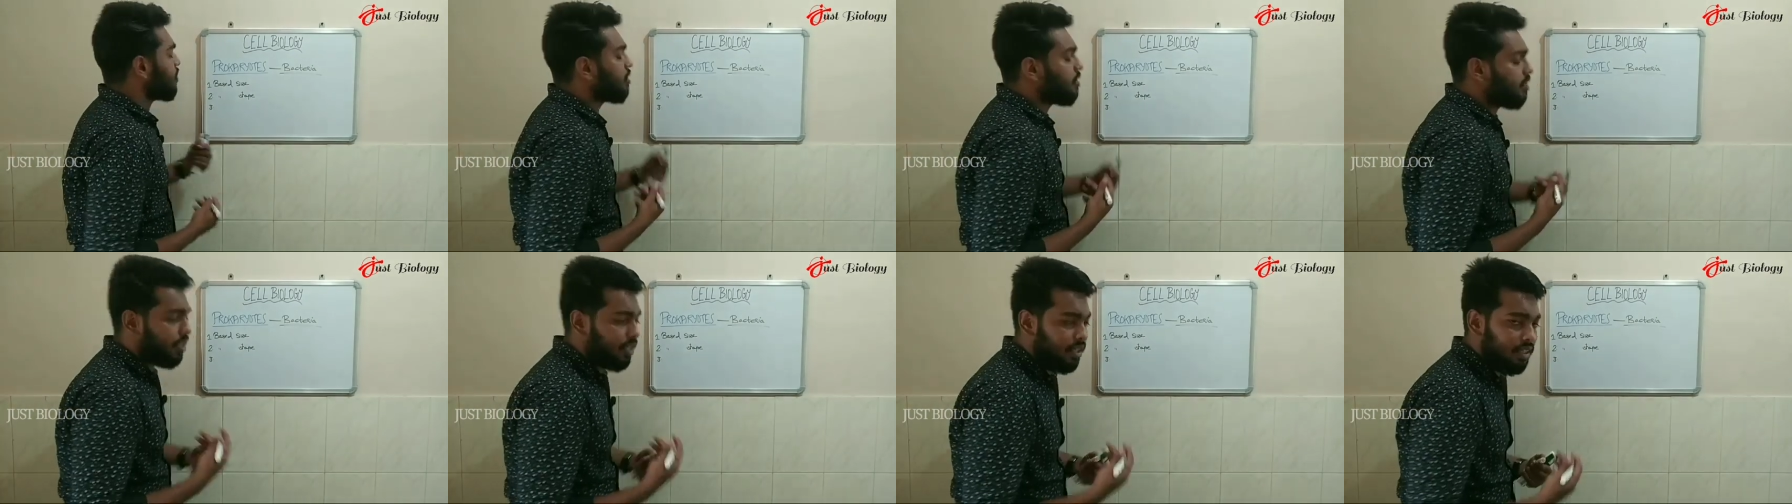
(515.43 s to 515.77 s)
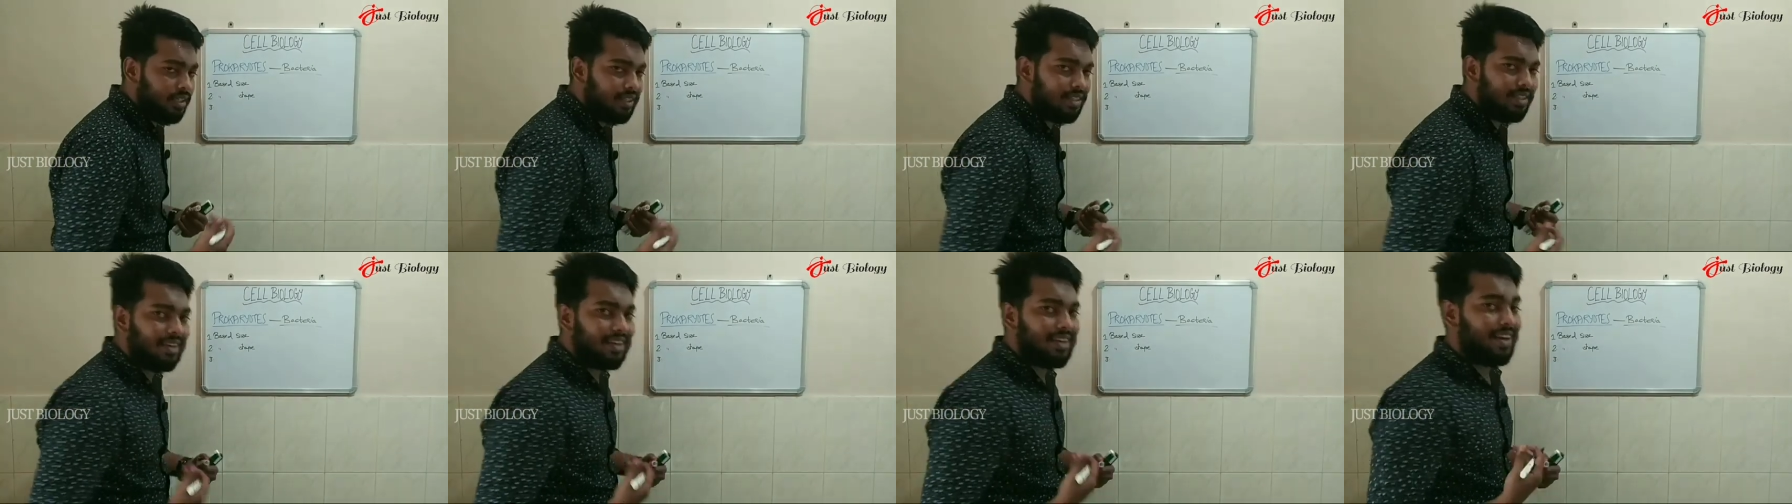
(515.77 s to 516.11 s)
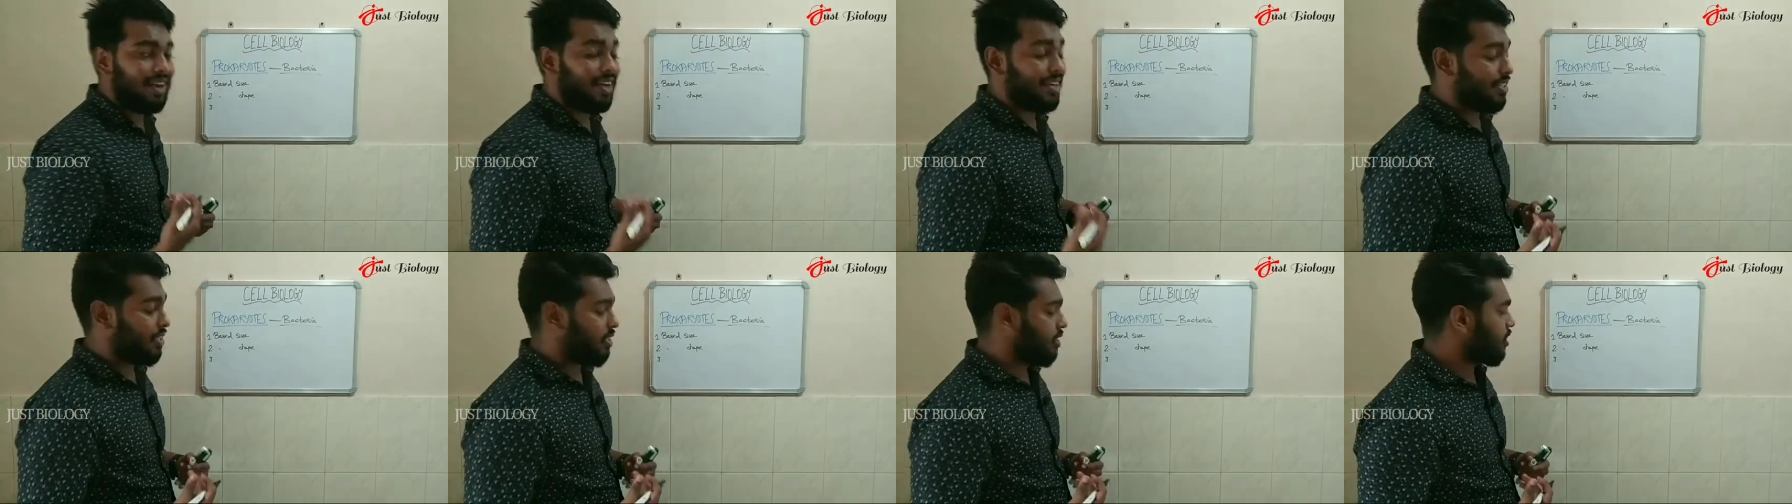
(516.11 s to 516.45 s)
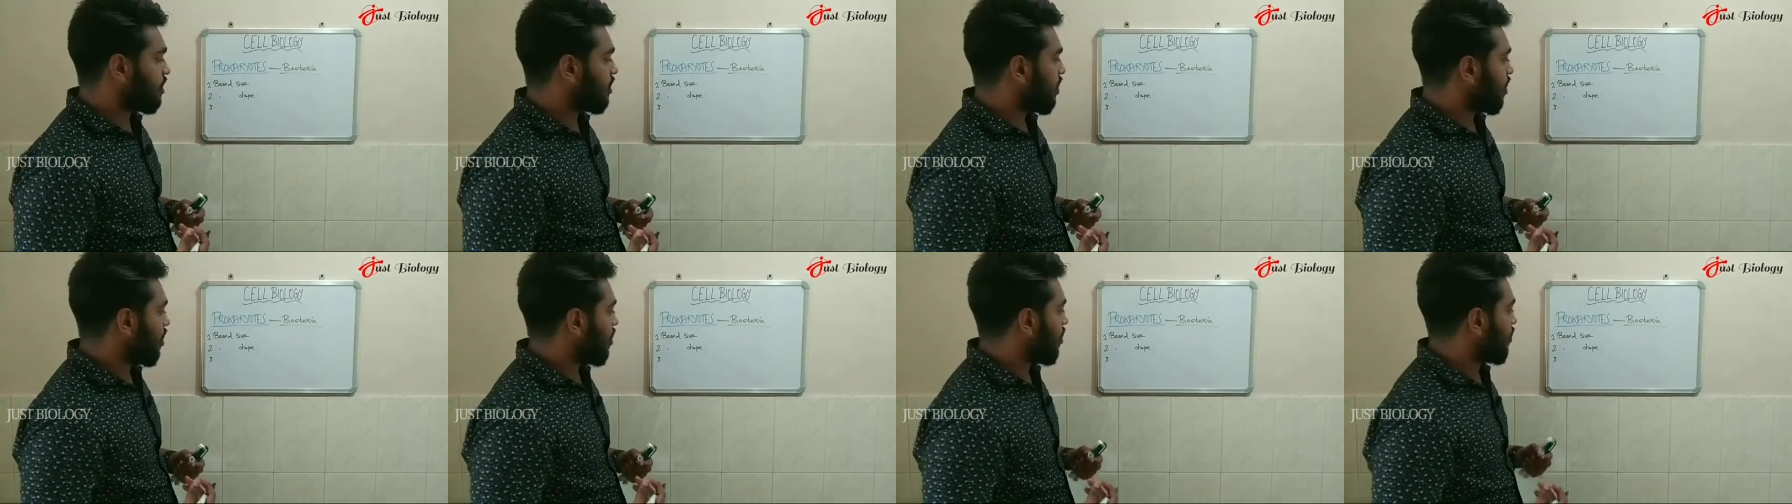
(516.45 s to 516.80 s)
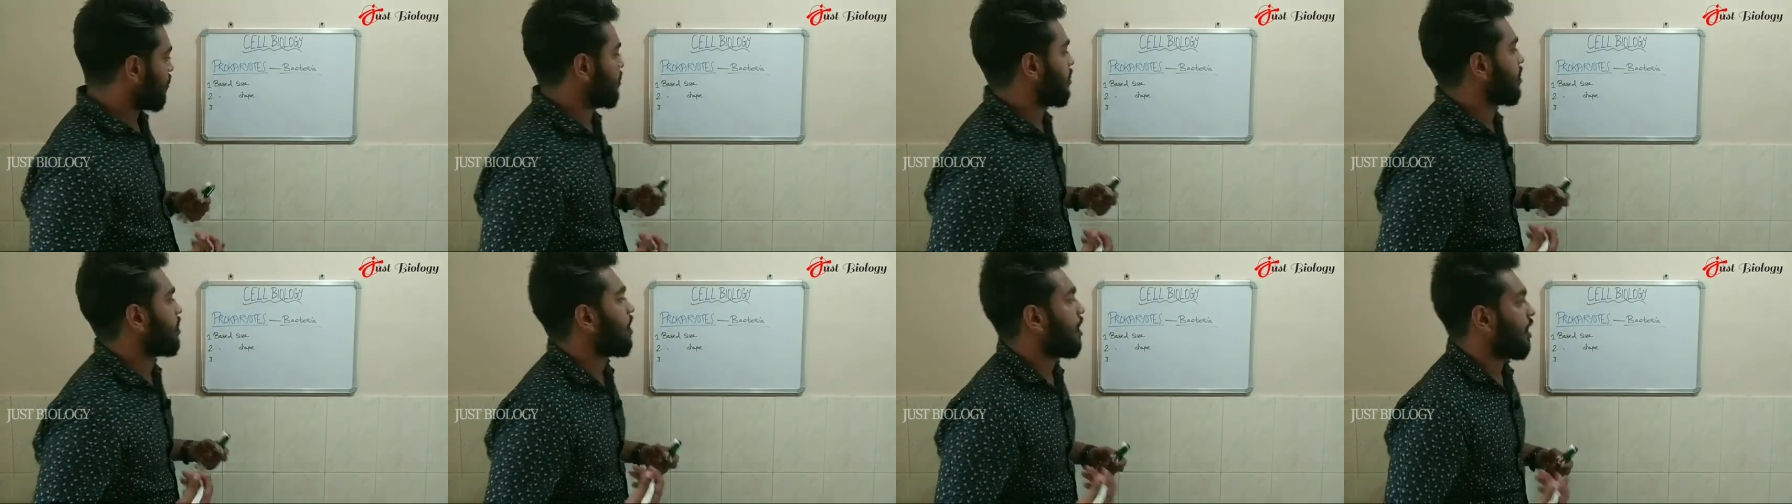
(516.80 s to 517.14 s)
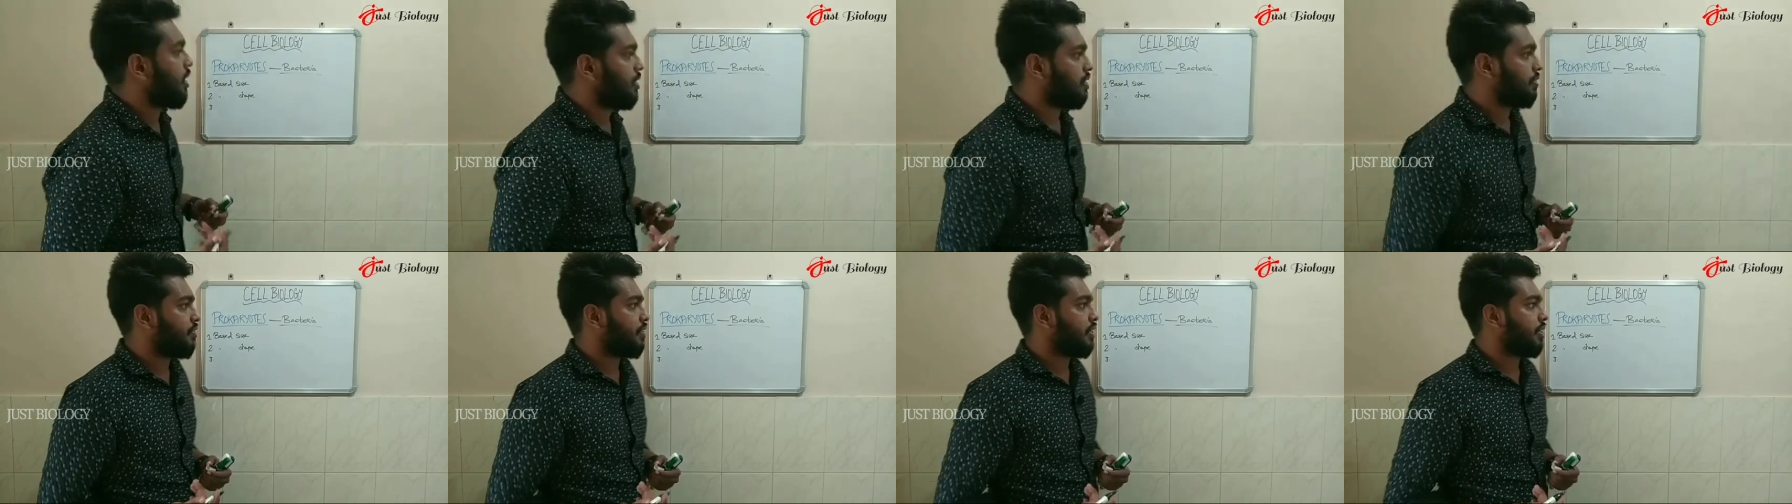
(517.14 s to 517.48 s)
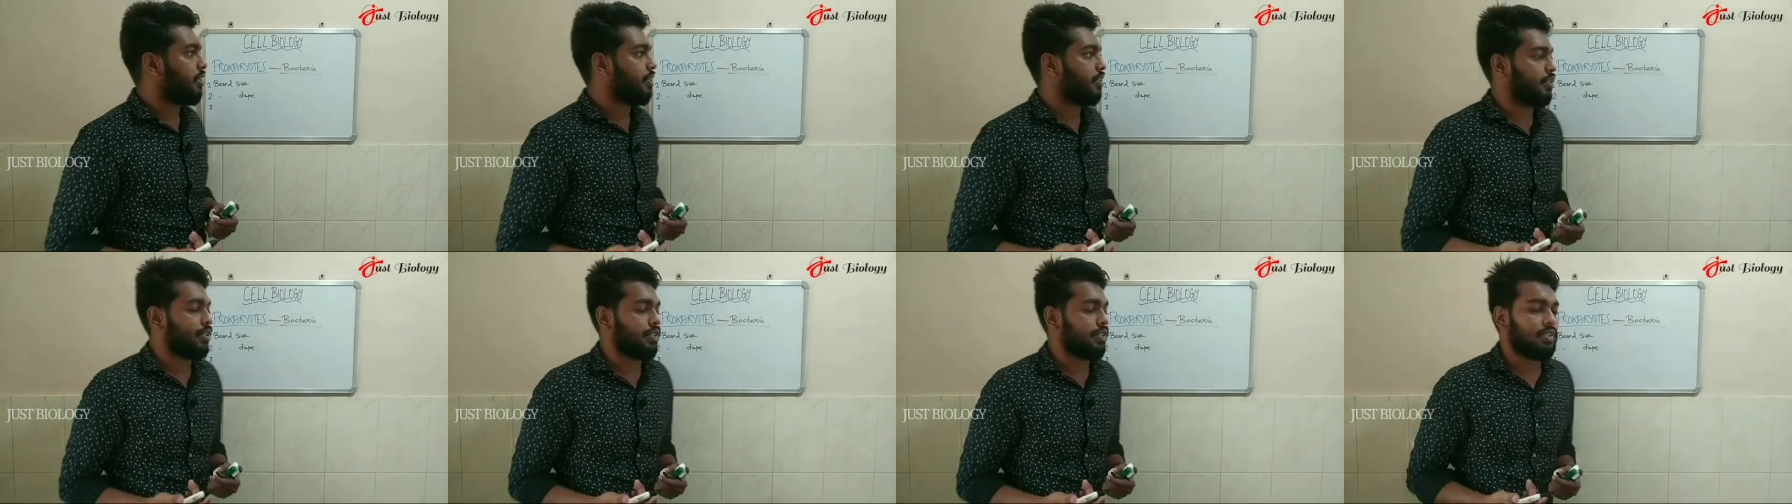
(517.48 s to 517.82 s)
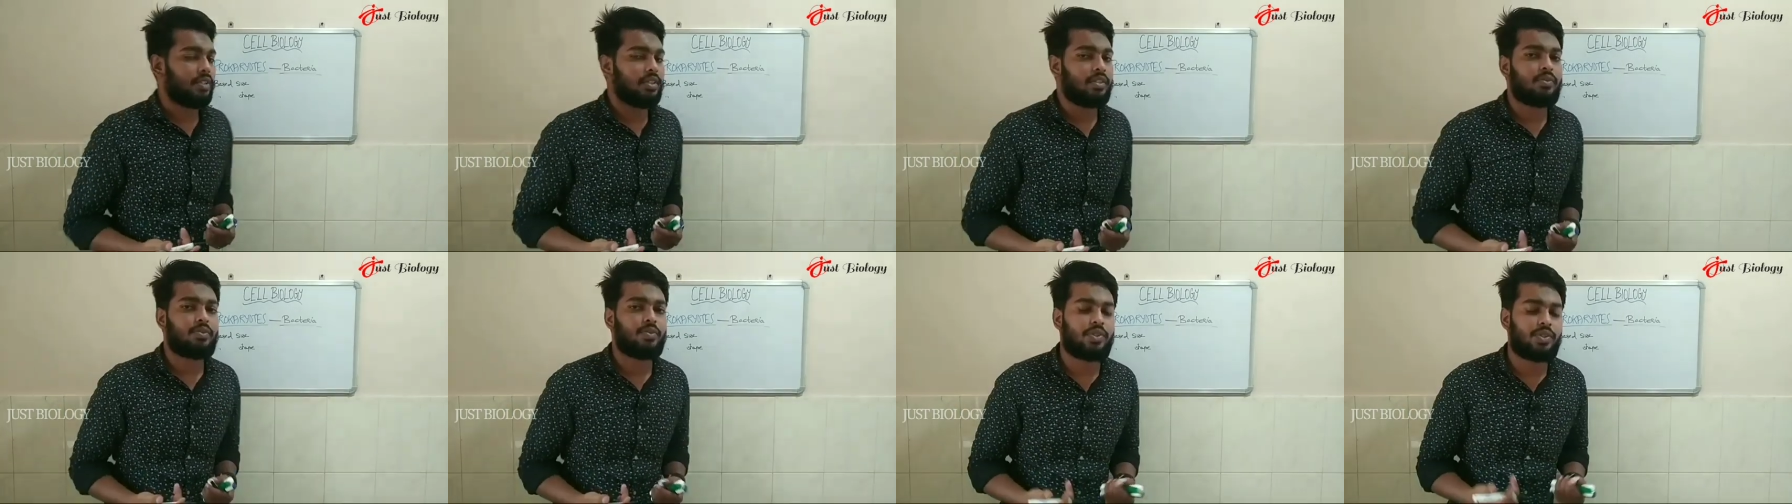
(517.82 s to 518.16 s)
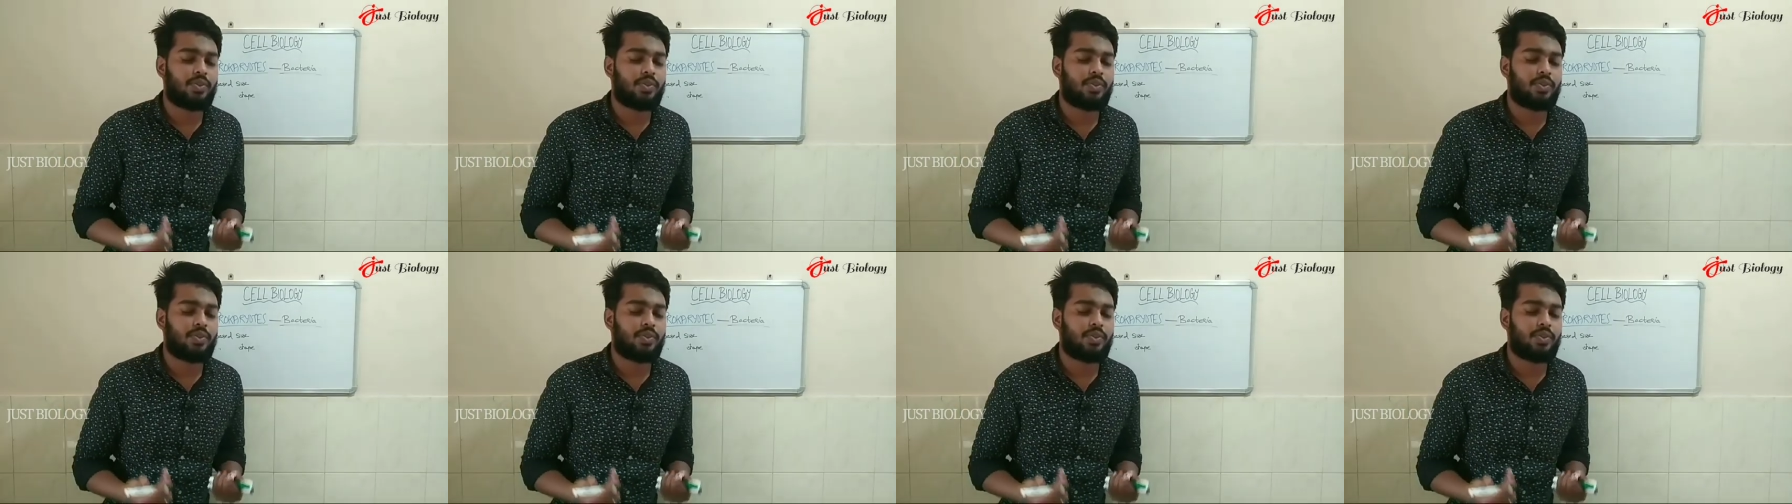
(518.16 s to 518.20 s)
third criteria of the classification